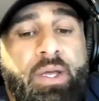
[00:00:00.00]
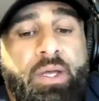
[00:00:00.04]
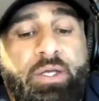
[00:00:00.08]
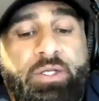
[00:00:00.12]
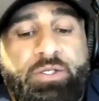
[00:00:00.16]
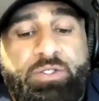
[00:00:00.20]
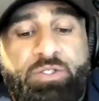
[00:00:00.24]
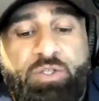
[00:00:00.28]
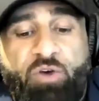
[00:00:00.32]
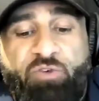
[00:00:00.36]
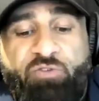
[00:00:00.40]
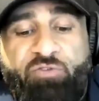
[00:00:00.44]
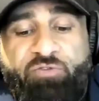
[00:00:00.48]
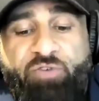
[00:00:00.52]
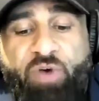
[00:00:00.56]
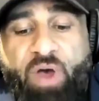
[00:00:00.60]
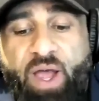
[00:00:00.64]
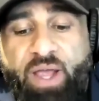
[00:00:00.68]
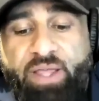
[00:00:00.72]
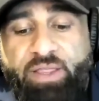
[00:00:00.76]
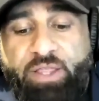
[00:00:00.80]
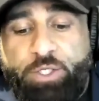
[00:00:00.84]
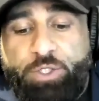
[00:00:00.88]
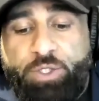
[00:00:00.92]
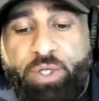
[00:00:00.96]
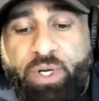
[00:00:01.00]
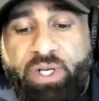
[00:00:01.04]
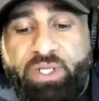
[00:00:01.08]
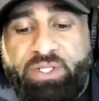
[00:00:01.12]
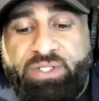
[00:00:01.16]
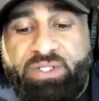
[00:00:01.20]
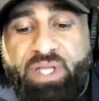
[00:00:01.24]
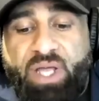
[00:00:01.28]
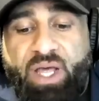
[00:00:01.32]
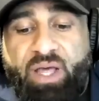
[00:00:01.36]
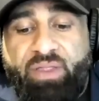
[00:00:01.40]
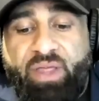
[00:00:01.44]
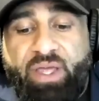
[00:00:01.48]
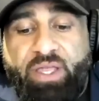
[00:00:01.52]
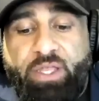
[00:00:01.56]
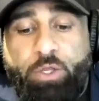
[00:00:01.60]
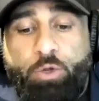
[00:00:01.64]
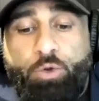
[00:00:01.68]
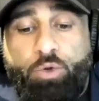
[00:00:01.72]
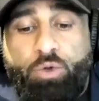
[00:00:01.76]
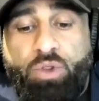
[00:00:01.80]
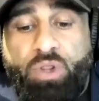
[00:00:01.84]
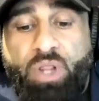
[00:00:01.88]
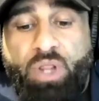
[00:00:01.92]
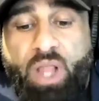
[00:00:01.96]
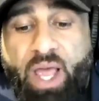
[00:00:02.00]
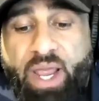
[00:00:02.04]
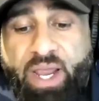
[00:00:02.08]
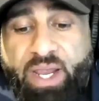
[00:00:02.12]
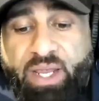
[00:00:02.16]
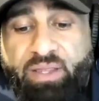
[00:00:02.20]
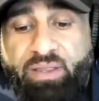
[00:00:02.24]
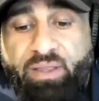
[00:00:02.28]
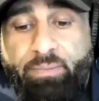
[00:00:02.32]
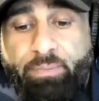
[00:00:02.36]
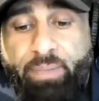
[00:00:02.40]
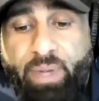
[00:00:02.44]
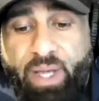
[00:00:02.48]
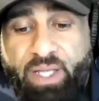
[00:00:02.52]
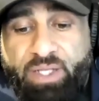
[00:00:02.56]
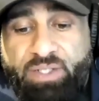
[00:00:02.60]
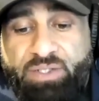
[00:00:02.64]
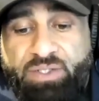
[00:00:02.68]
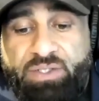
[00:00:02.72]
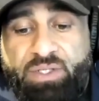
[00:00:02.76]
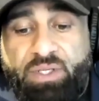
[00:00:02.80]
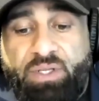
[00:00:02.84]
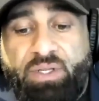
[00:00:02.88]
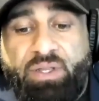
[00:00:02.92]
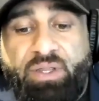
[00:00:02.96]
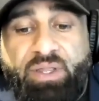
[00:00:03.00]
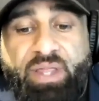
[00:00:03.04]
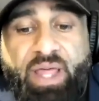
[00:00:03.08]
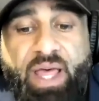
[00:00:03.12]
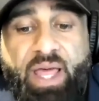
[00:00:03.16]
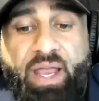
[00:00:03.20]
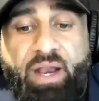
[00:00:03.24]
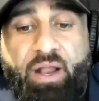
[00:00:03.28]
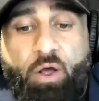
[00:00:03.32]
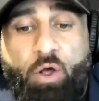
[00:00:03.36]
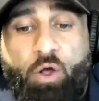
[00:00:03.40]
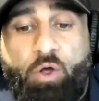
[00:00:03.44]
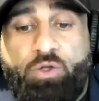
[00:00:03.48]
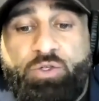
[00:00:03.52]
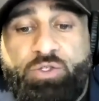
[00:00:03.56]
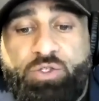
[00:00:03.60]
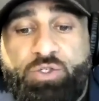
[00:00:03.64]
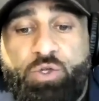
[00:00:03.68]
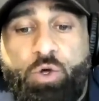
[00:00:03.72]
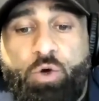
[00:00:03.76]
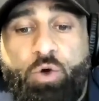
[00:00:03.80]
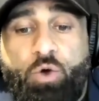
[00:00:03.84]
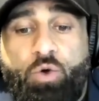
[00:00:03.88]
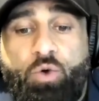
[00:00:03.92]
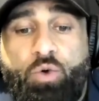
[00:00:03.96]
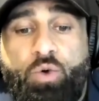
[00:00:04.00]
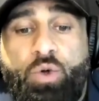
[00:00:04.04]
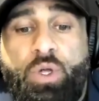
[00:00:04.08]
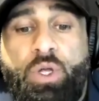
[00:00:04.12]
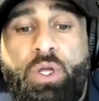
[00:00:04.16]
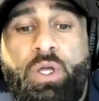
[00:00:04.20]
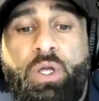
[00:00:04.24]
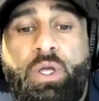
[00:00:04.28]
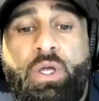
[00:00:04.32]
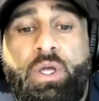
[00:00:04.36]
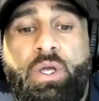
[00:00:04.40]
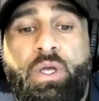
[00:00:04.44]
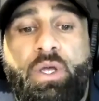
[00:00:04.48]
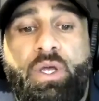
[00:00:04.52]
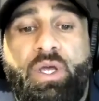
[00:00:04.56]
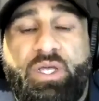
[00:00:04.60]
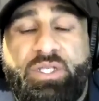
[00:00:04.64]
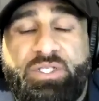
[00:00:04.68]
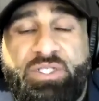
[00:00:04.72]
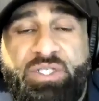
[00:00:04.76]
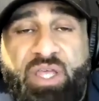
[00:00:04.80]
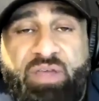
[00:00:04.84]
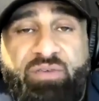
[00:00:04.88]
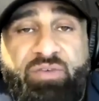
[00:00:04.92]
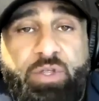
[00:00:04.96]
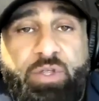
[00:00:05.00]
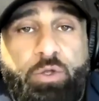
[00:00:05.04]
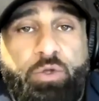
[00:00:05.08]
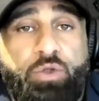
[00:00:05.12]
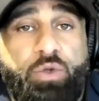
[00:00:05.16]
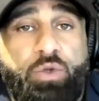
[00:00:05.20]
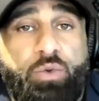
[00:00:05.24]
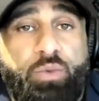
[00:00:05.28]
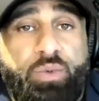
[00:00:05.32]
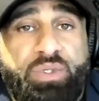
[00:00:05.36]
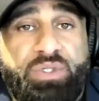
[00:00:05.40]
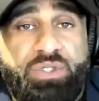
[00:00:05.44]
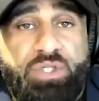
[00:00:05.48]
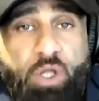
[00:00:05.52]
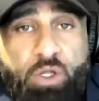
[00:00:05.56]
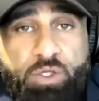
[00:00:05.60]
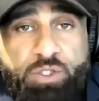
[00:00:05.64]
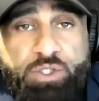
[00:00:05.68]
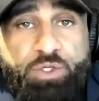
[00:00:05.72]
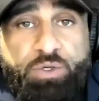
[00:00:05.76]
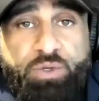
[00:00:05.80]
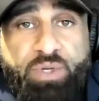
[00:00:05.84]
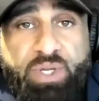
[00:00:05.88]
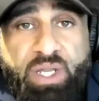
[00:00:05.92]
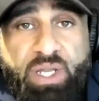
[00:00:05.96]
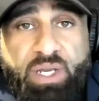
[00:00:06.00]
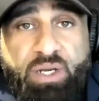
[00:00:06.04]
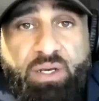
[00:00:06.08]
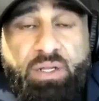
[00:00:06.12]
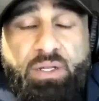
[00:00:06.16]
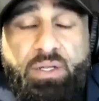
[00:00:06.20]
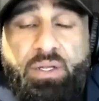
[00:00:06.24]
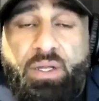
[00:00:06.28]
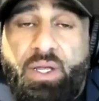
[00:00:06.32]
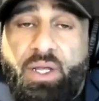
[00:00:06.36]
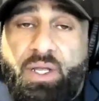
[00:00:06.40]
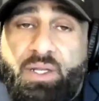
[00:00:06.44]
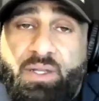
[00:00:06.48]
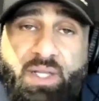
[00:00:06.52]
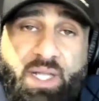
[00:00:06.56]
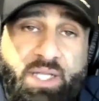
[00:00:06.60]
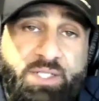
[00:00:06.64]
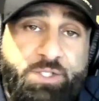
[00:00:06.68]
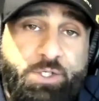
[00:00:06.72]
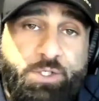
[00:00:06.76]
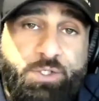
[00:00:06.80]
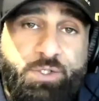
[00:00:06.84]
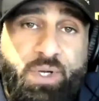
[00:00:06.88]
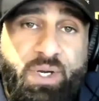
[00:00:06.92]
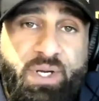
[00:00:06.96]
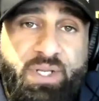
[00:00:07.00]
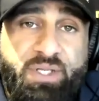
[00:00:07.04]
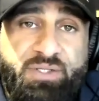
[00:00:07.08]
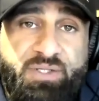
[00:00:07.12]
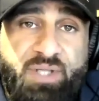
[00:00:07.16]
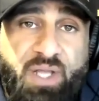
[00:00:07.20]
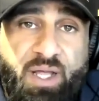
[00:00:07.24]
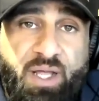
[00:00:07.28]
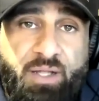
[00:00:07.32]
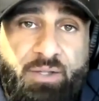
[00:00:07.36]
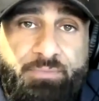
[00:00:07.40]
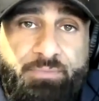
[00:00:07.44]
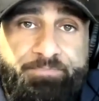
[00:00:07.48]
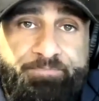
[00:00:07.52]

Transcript: So find the training style that you like the best that also is giving you the results you need, and that's your training style.